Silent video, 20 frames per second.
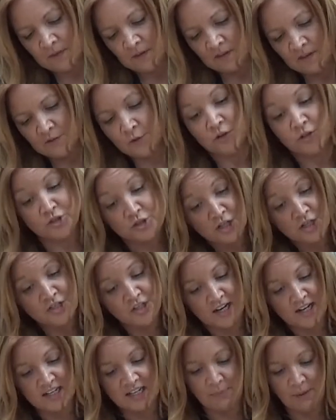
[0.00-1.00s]
It's not too
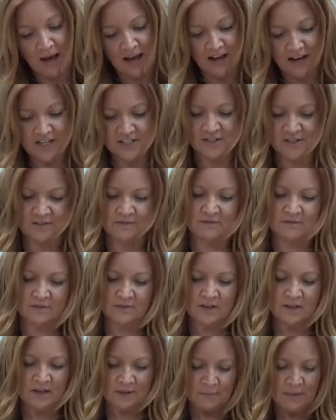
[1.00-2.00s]
tightly packed.
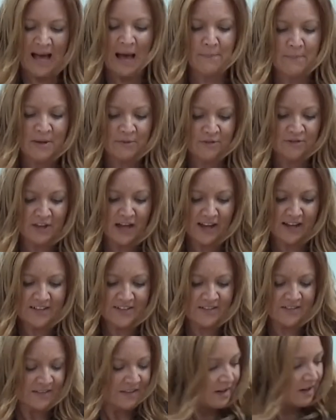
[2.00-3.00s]
Happy with
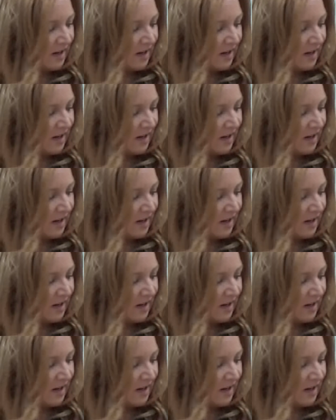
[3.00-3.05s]
that.